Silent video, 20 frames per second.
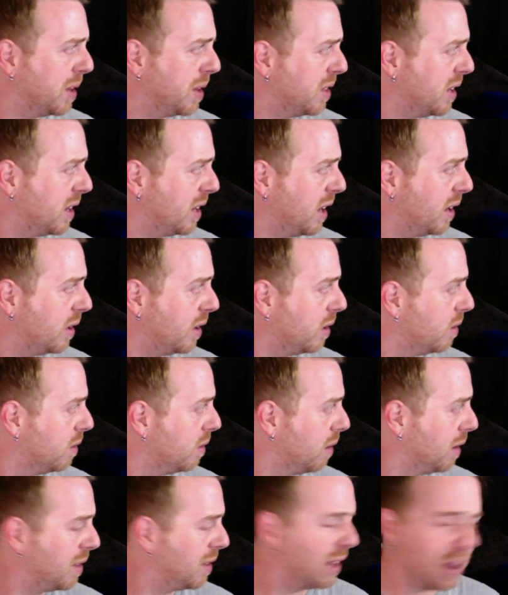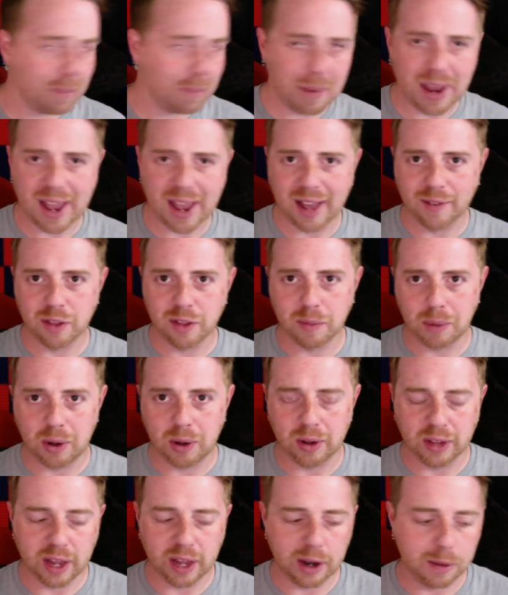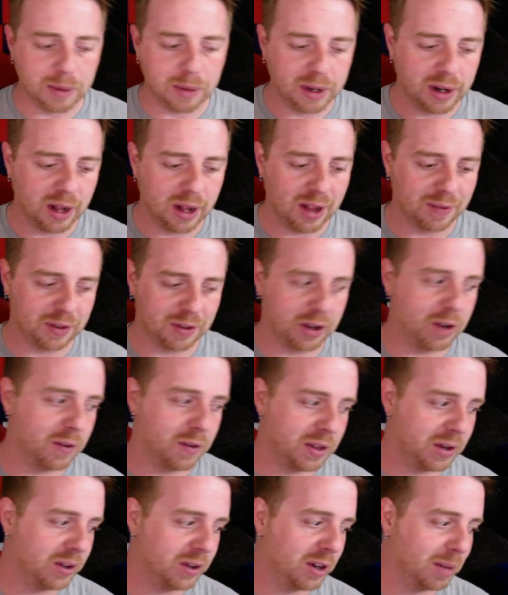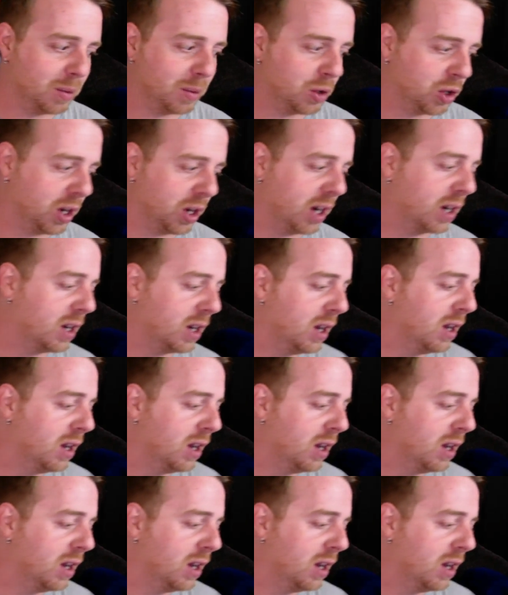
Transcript: I think I may have them all now, but I'll have to go over there and double check.